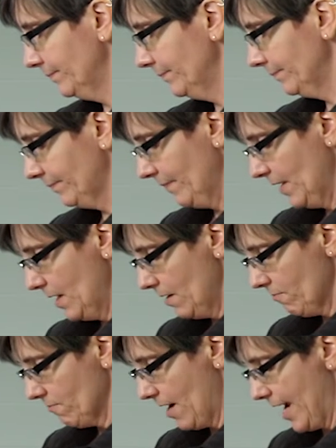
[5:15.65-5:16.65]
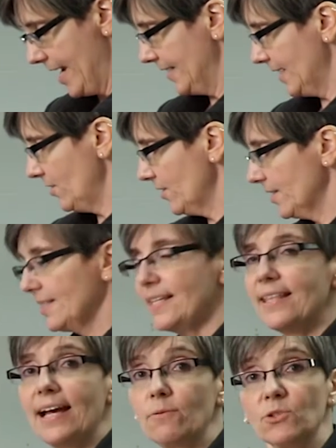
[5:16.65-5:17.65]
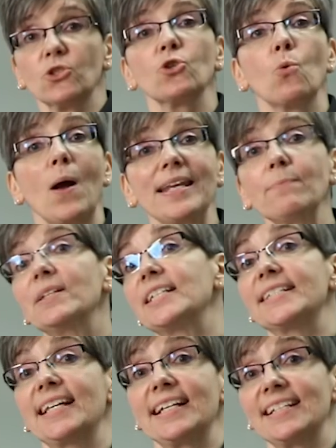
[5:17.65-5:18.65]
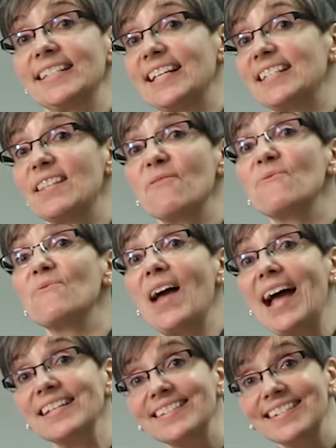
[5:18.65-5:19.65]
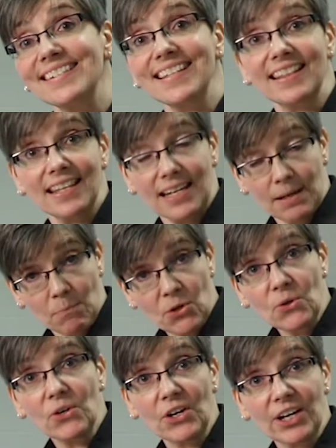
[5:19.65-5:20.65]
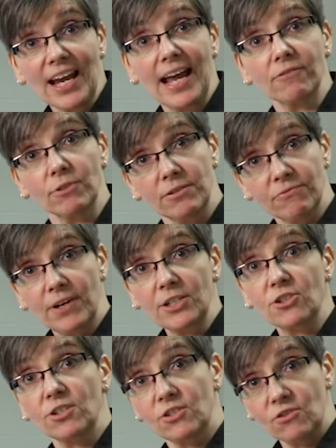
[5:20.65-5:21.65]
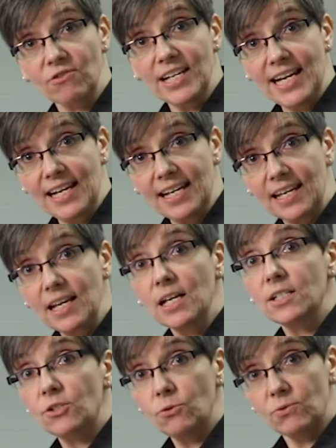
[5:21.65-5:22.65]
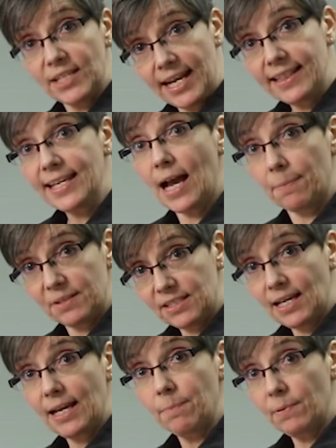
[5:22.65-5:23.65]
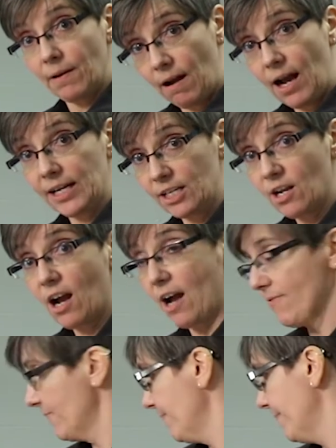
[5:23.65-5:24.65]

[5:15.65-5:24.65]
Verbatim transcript: Right. Right. And you can see that was 20 milliseconds. That's the fastest that the computer can refresh the screen to take the optotype on and off.